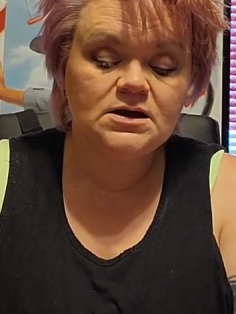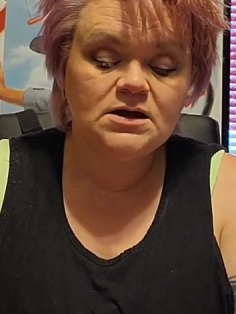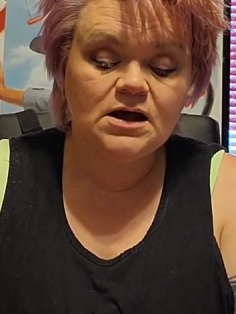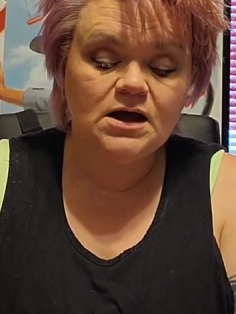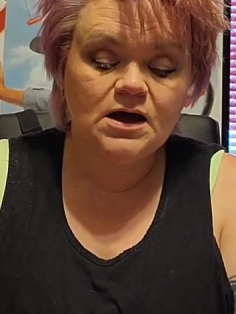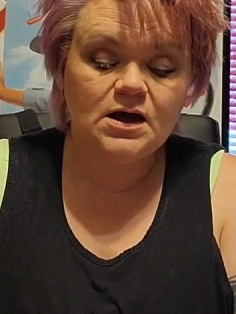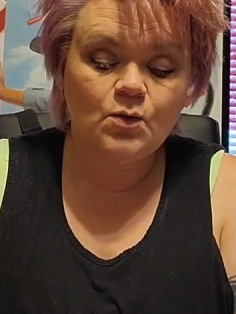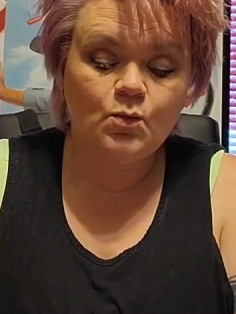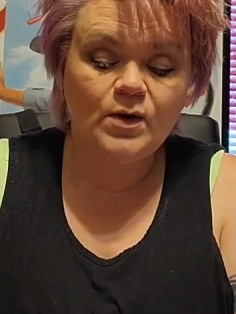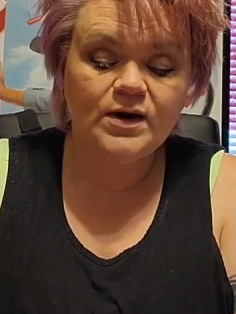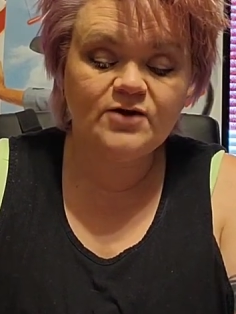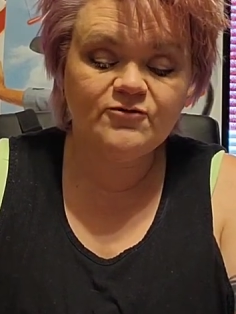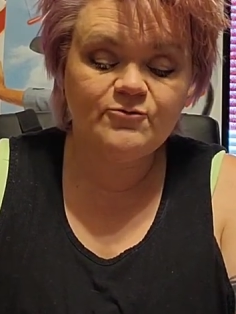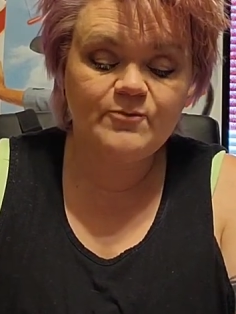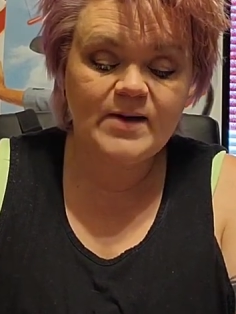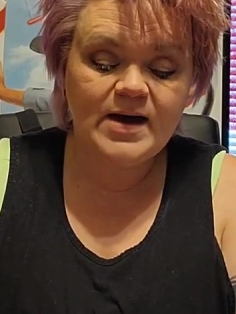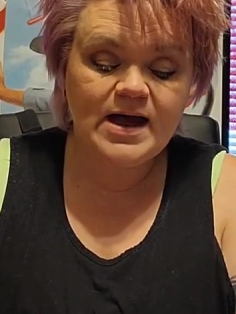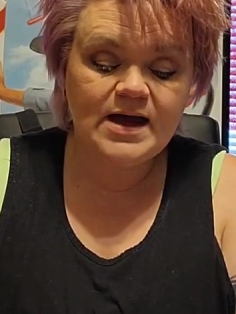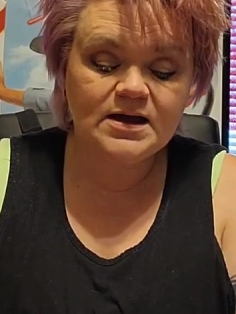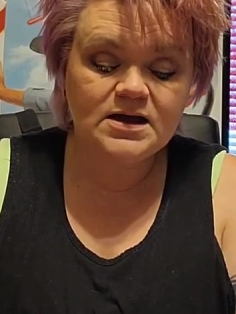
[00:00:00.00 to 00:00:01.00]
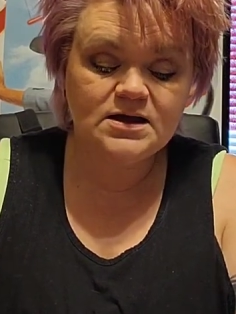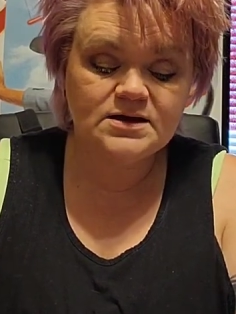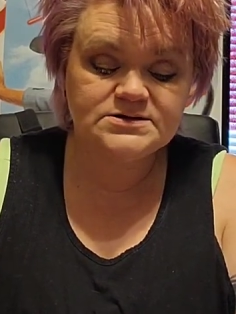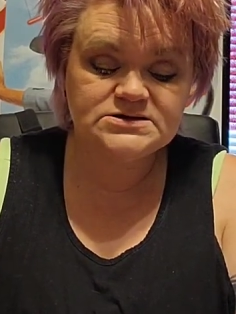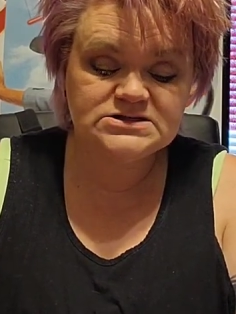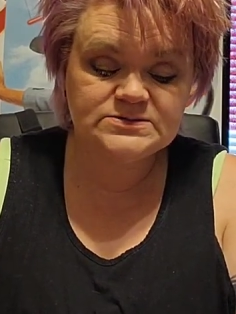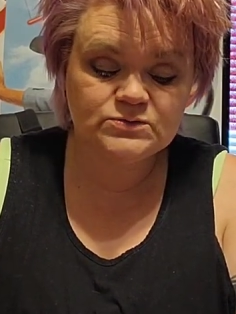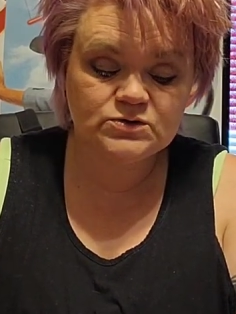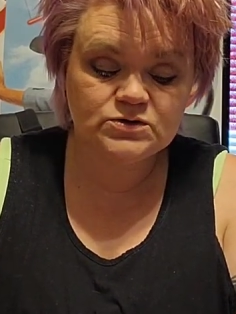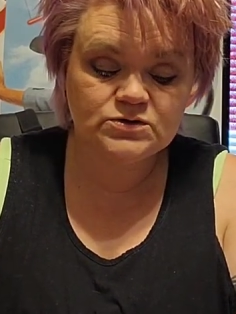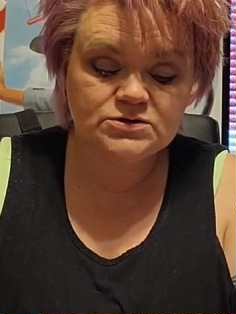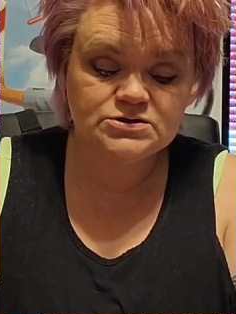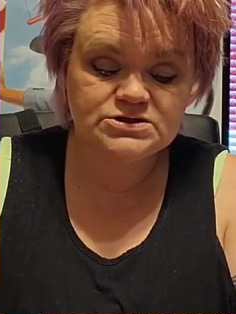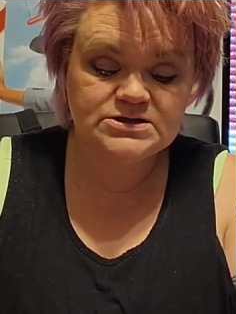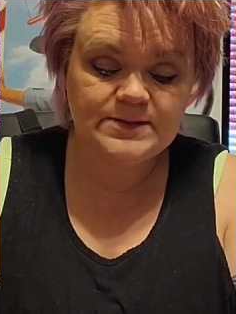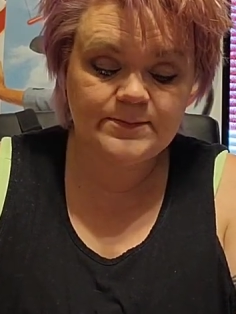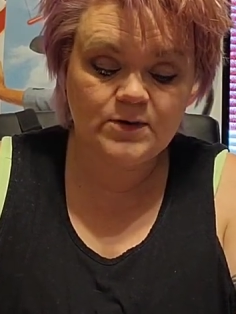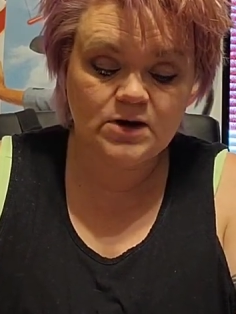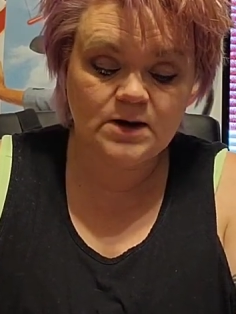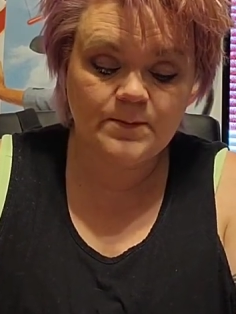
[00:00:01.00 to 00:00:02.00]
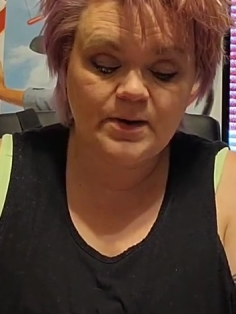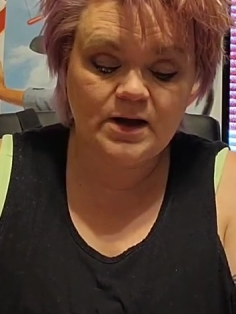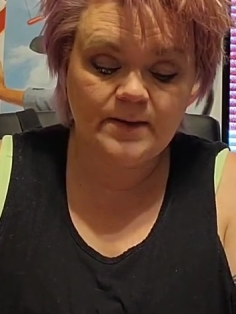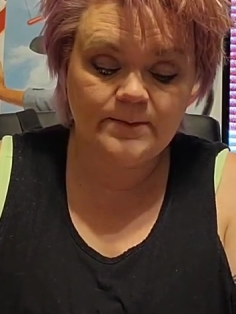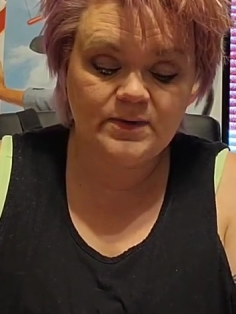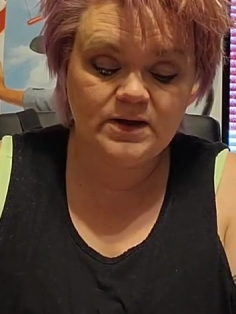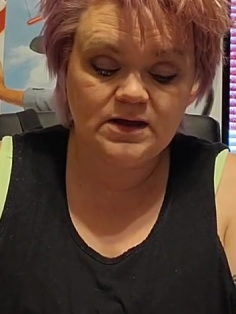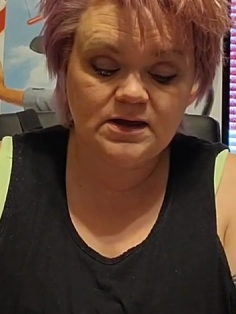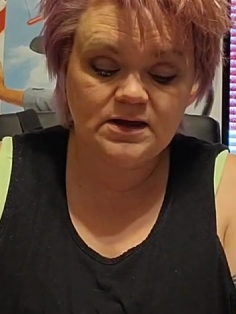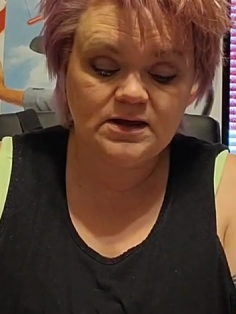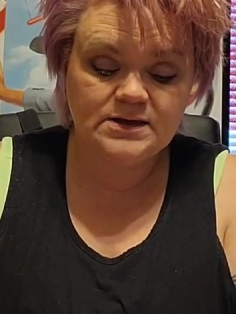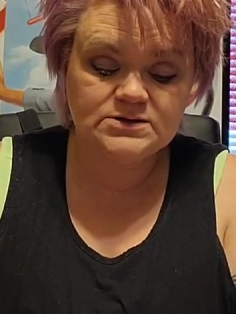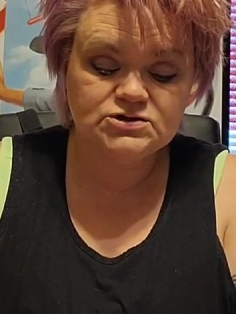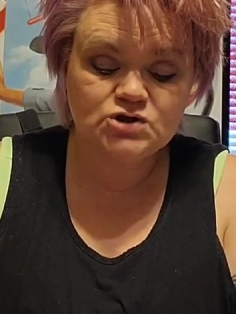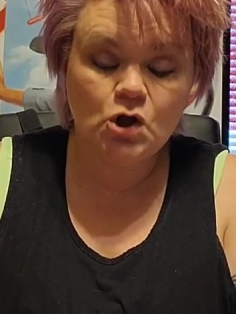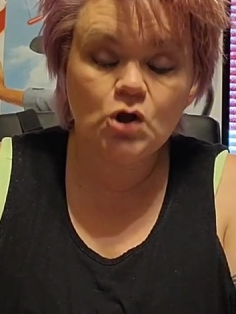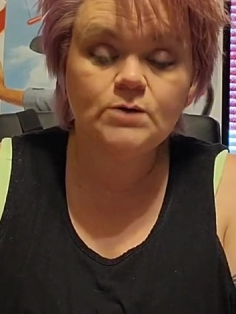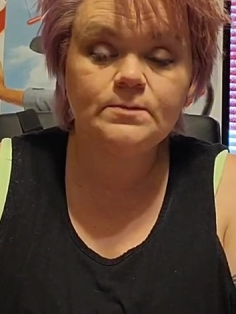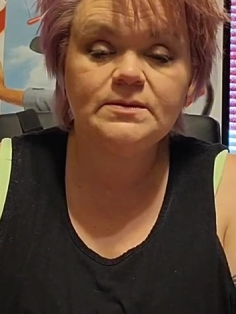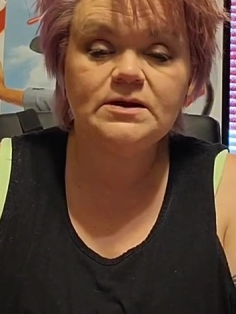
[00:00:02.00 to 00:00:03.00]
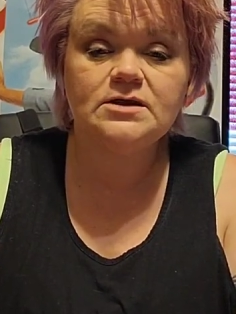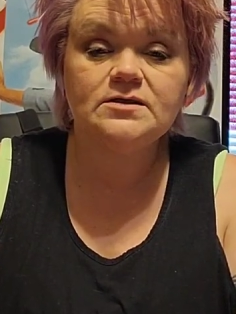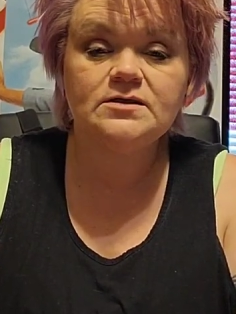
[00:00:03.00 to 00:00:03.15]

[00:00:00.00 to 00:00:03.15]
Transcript: One of my customers that bought a puppy told me